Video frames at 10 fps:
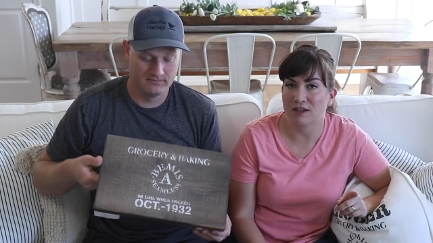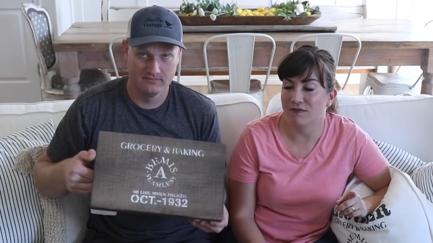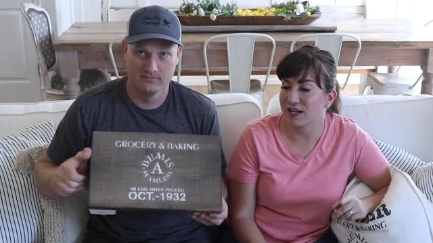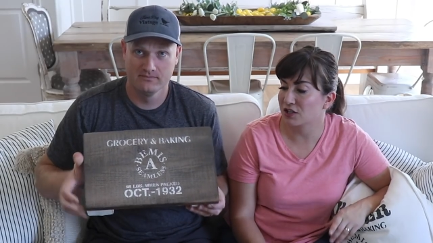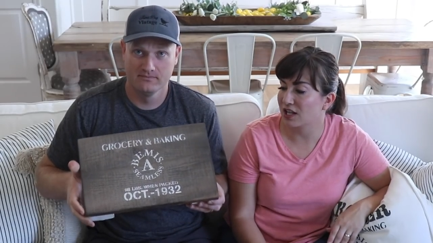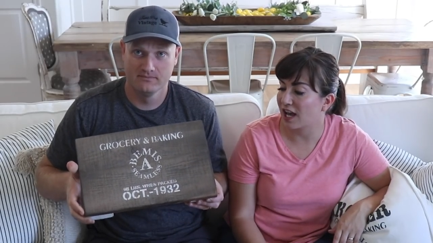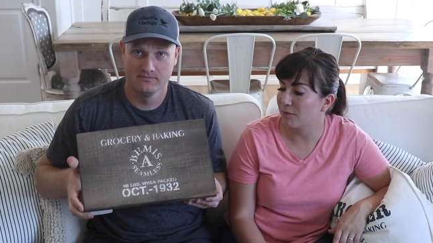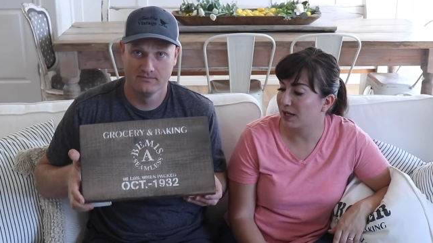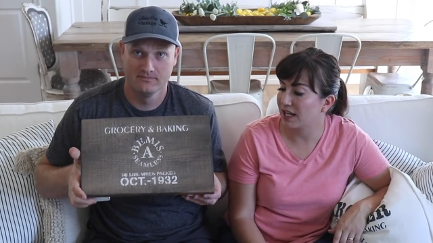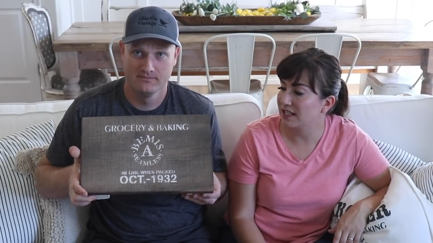Speaker 1: didn't finish
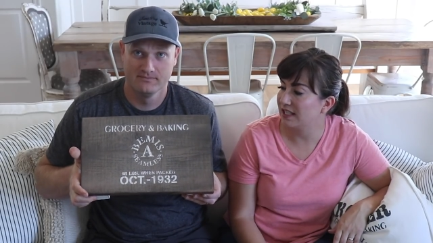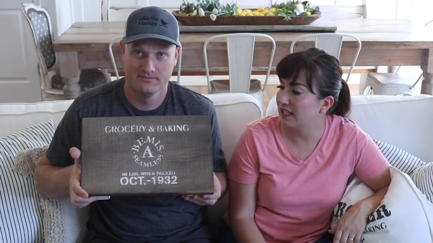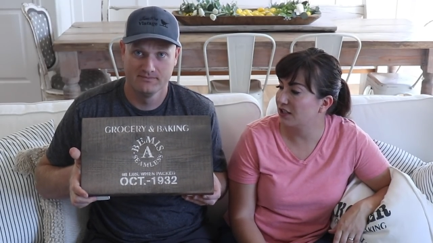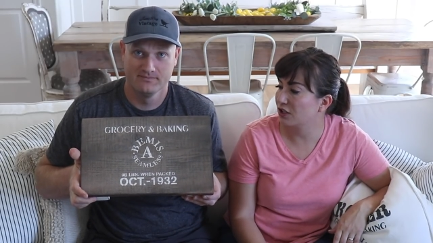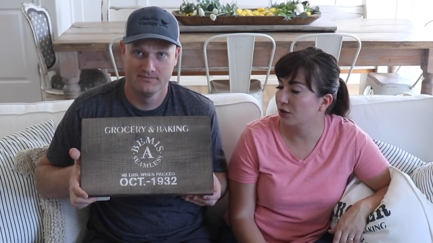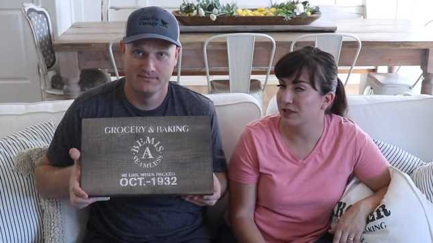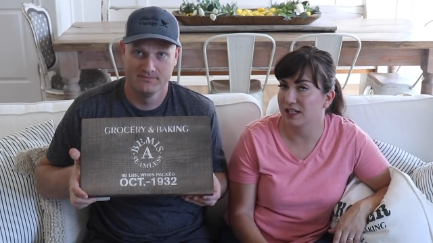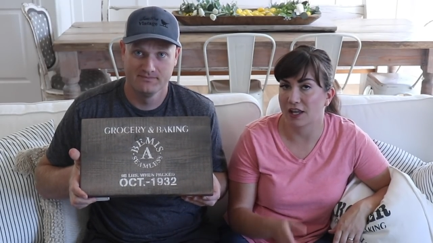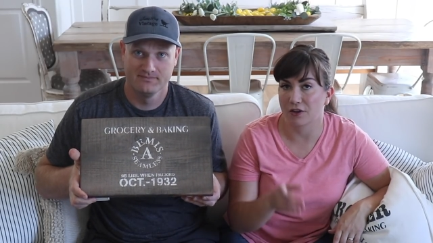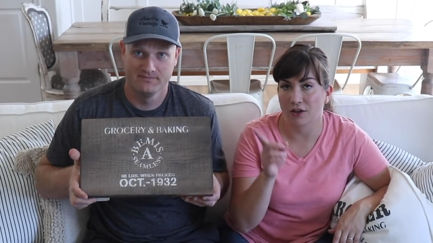live because he needed to glue it
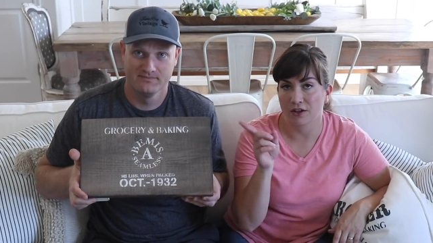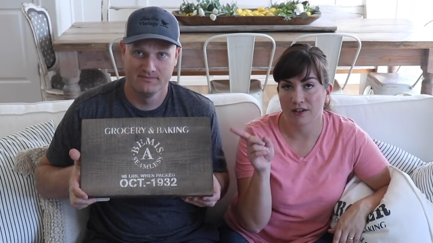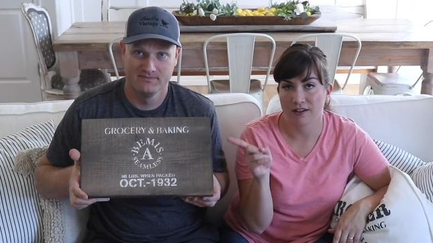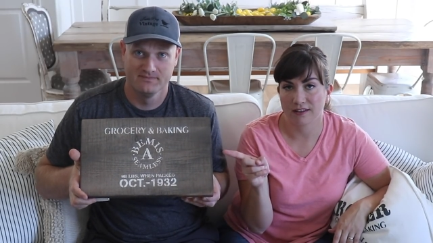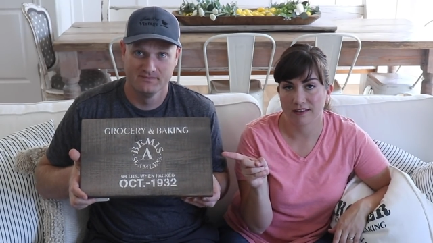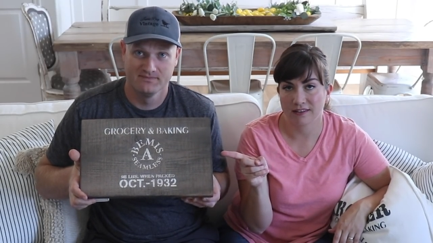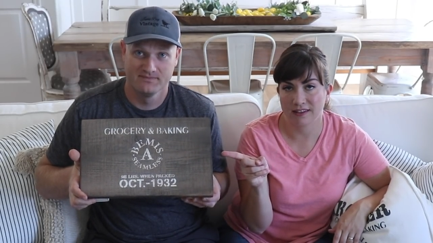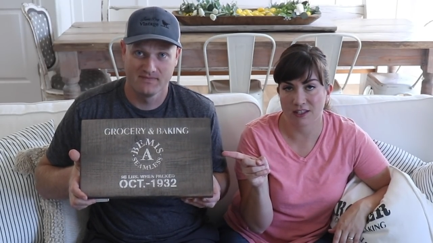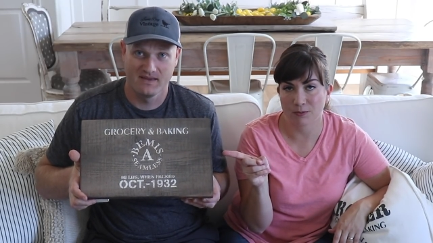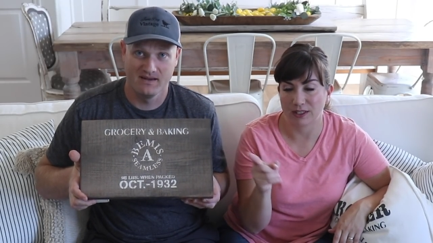together.
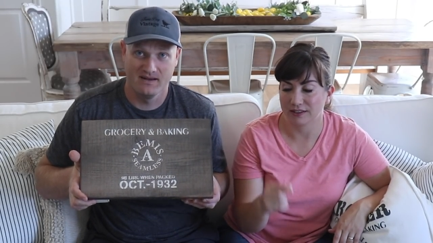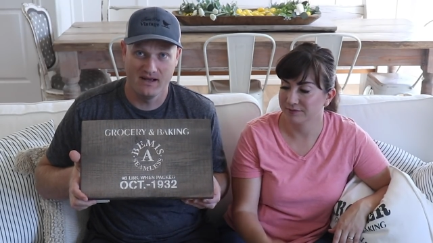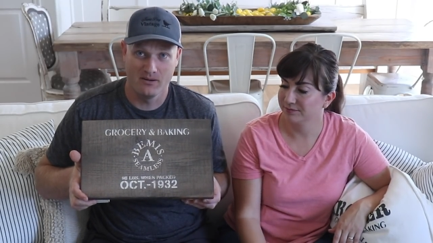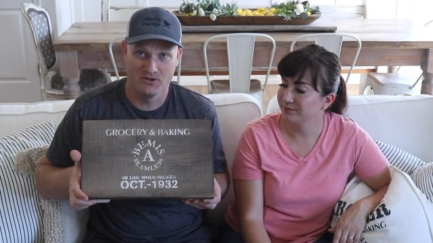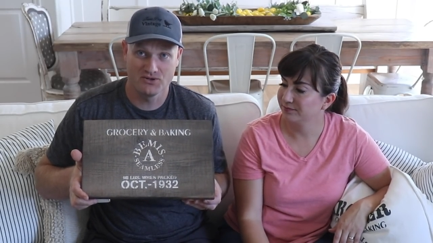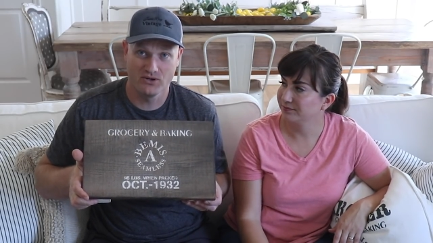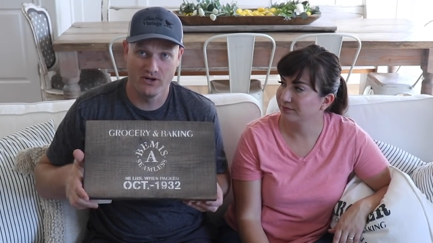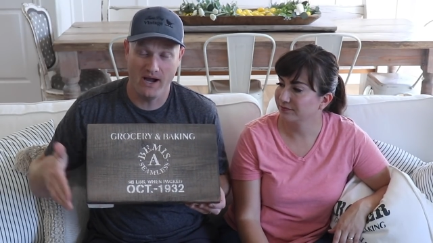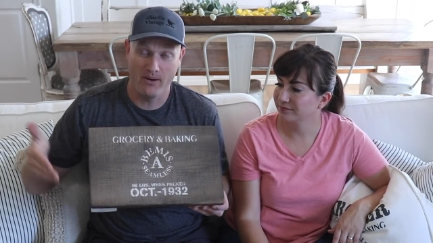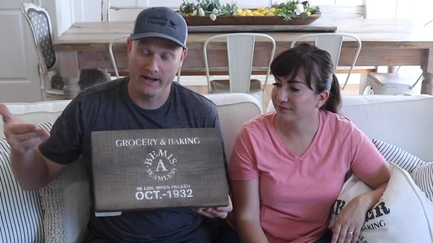This one.
Speaker 2: And I'm going to show
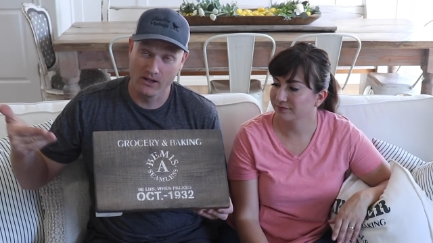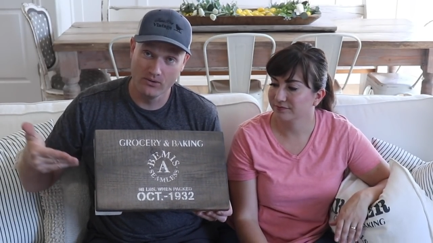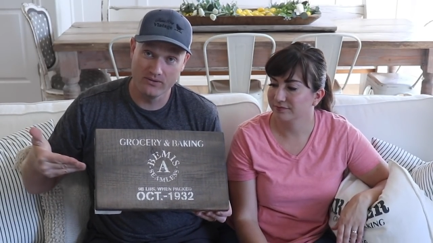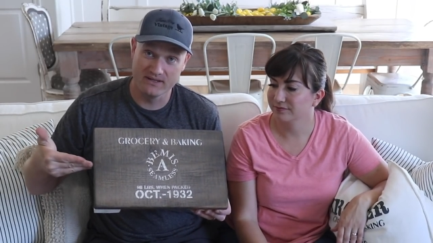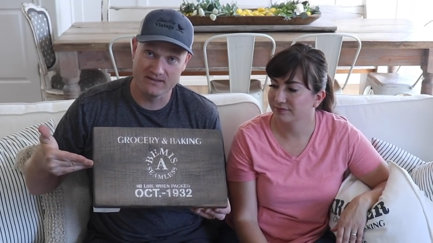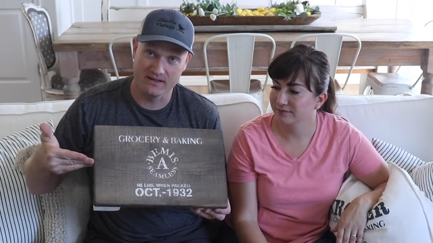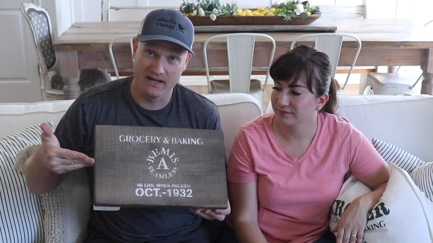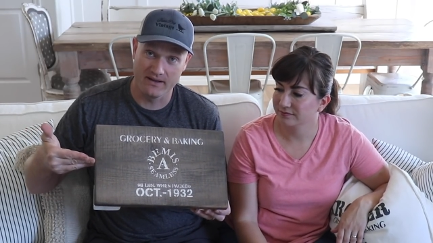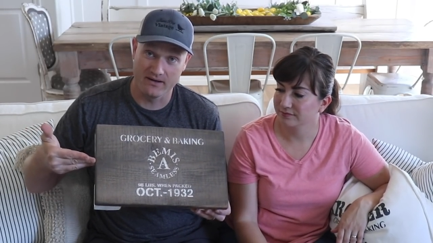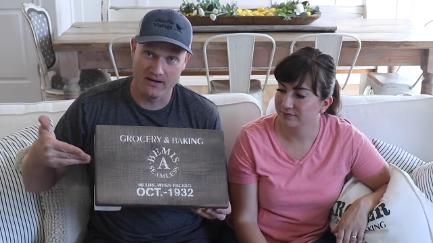you how I glued this
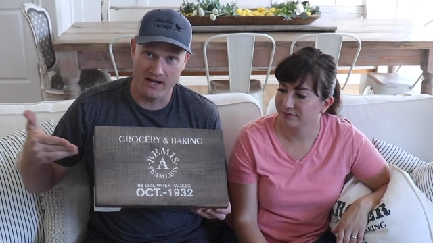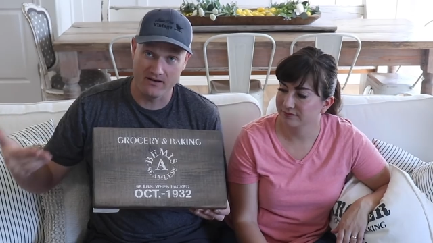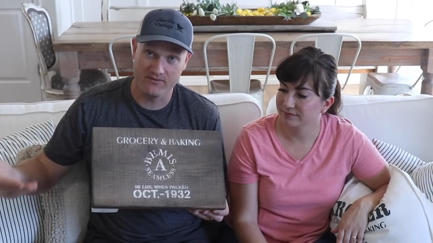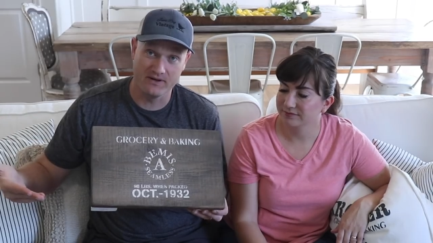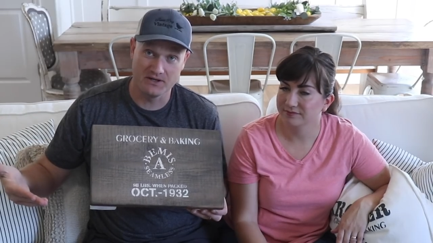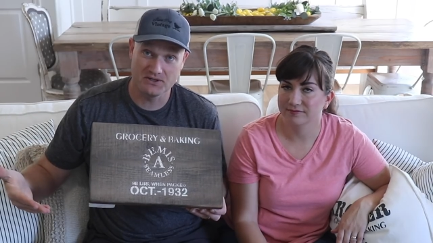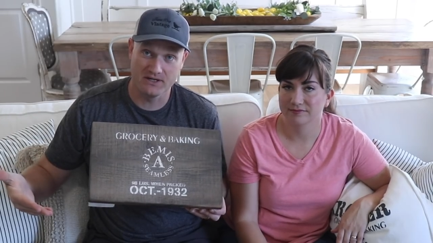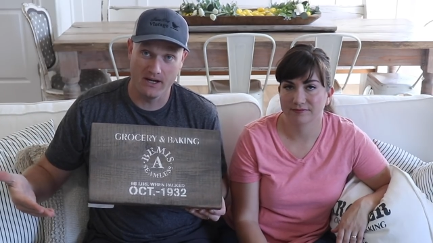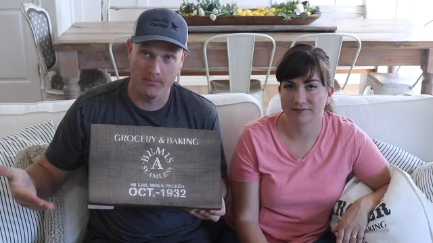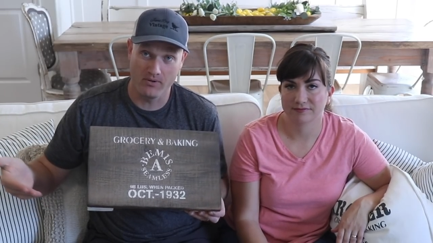together and
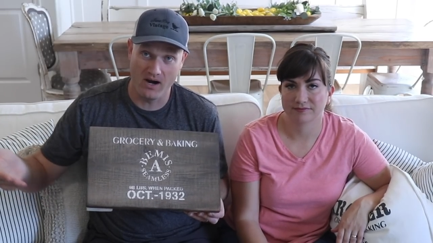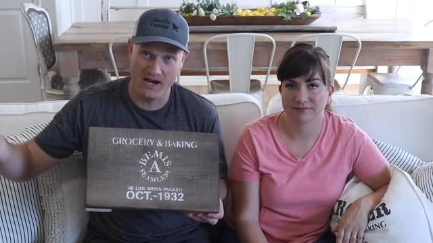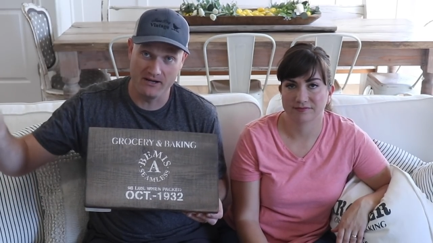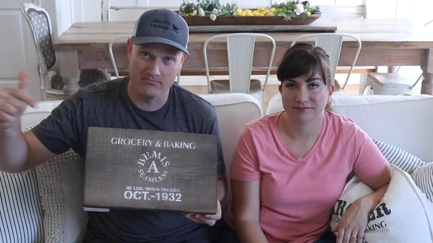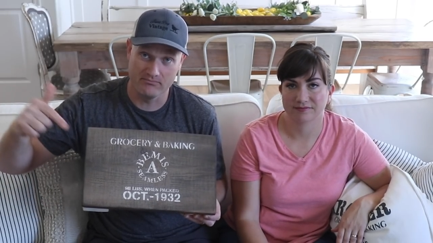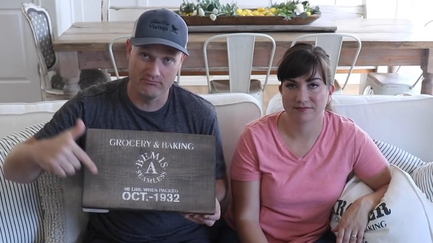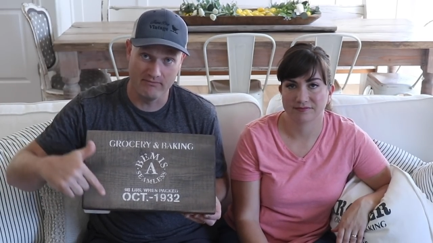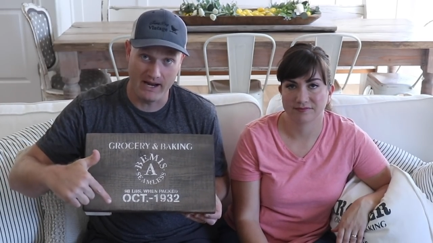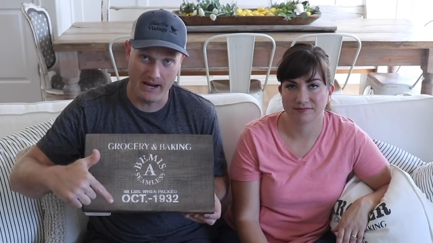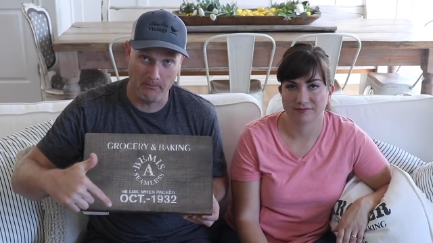finished it up right
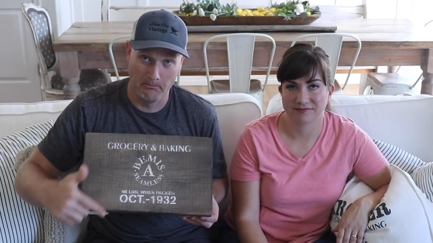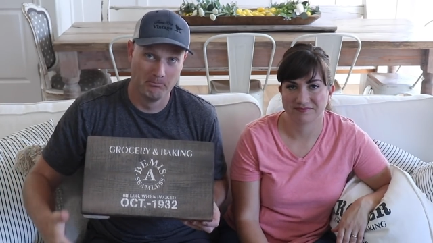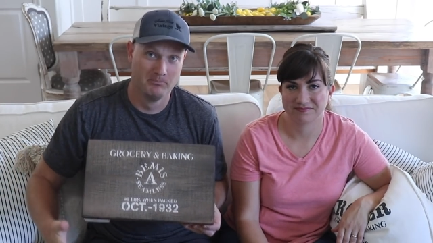now.